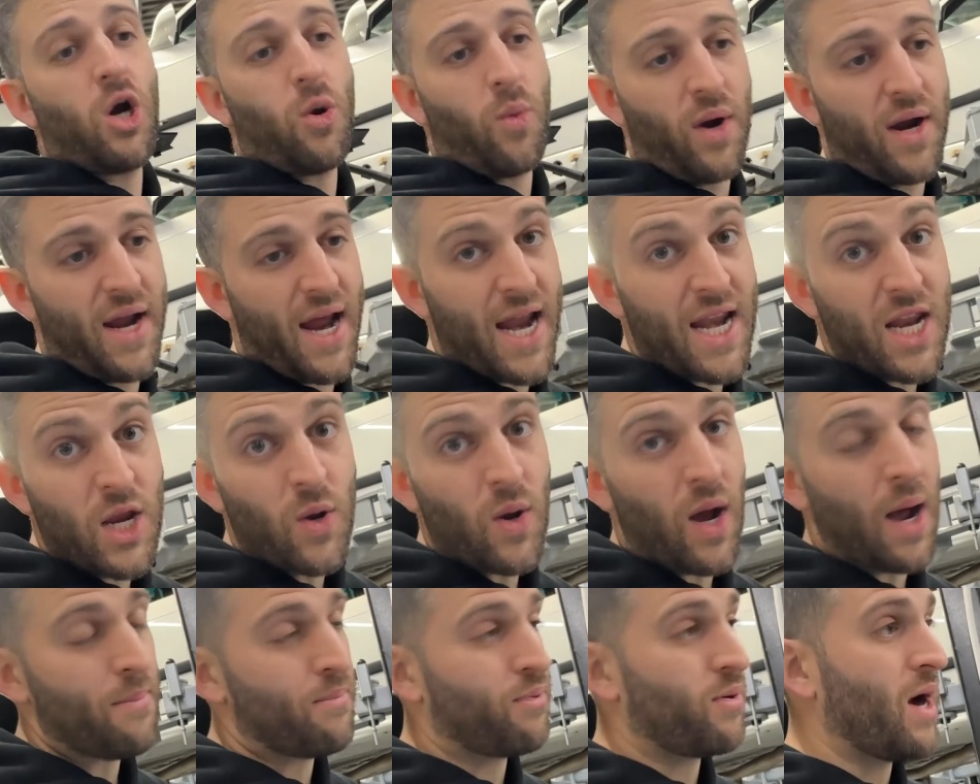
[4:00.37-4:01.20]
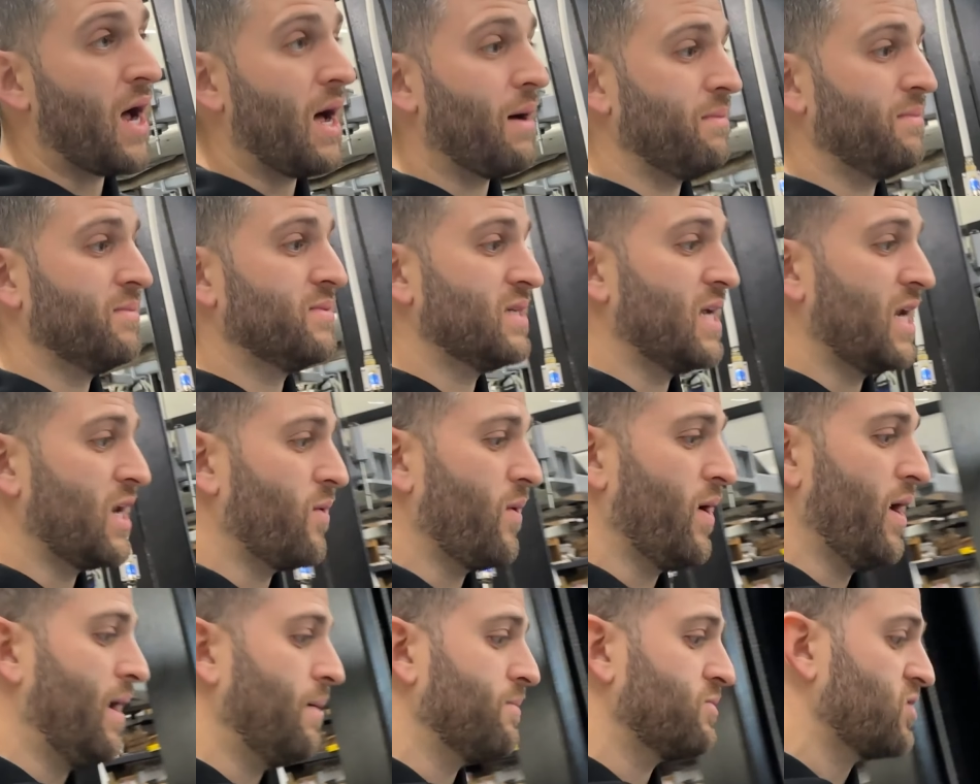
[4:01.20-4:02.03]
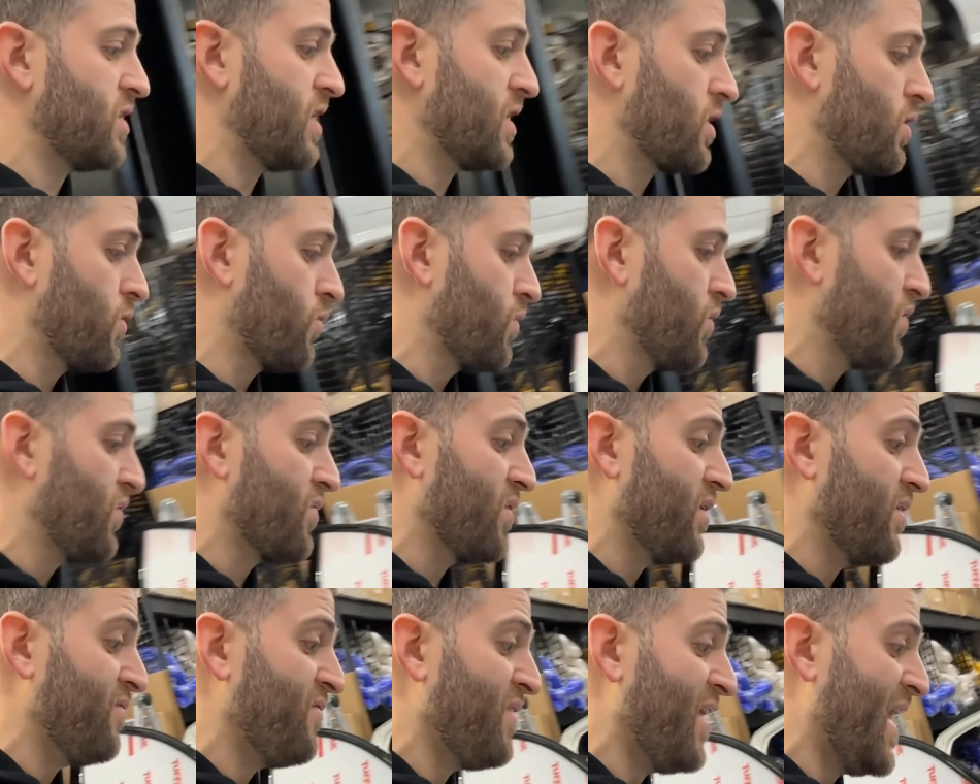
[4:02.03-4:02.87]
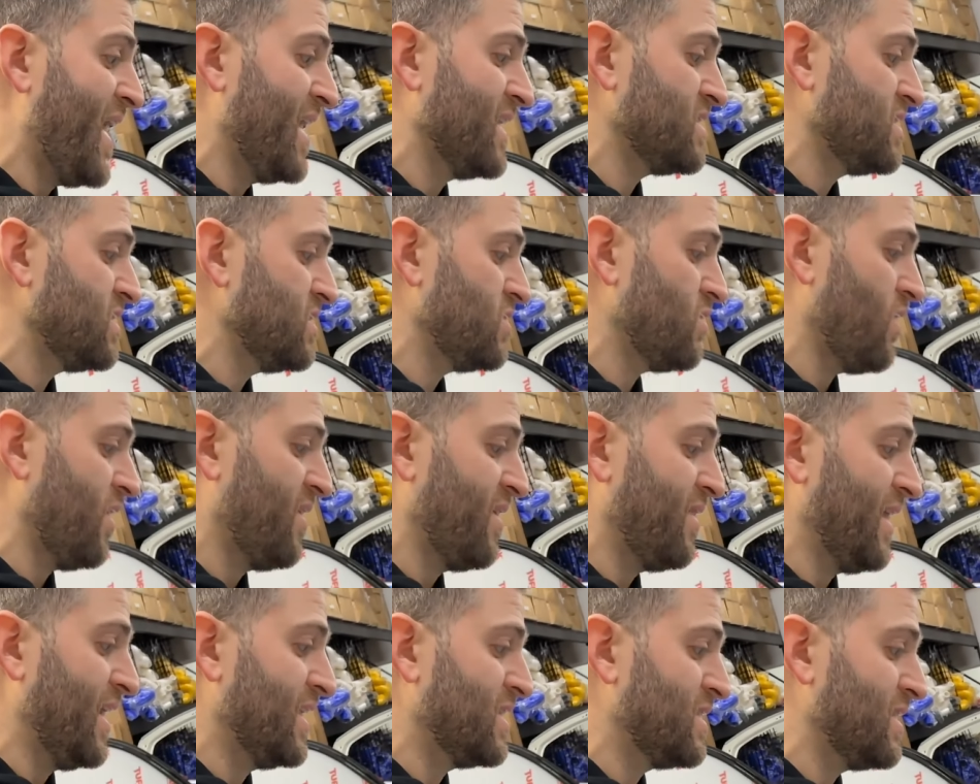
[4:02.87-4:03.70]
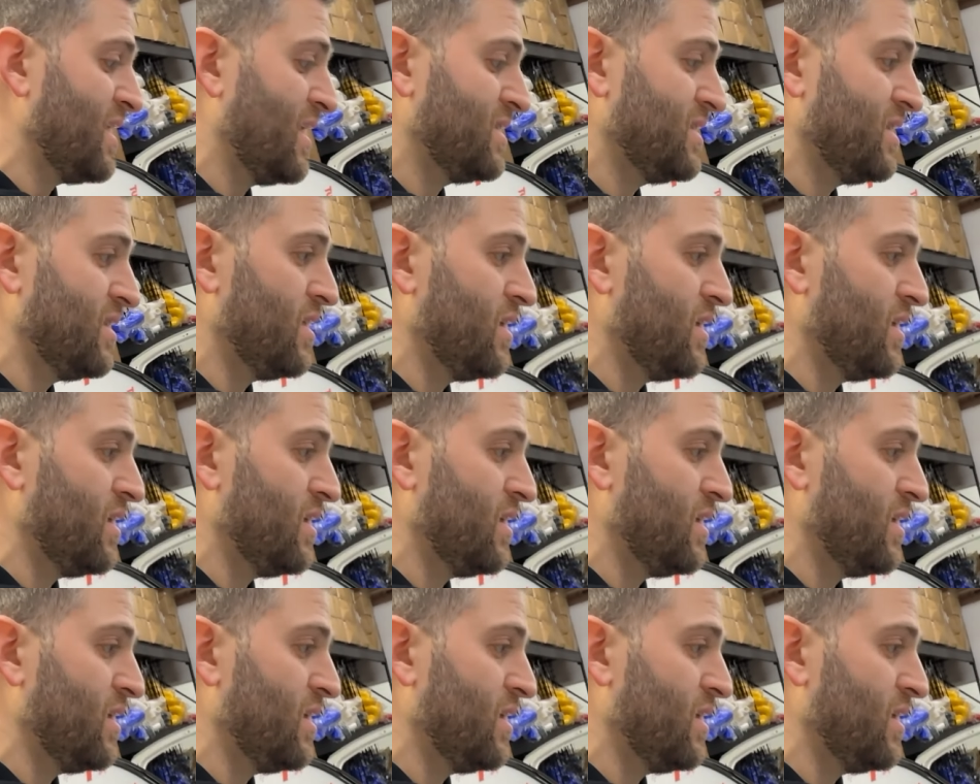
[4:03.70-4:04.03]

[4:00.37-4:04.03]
180, you got problems anyway. I'm trying to go really, really fast, so I think that's that's in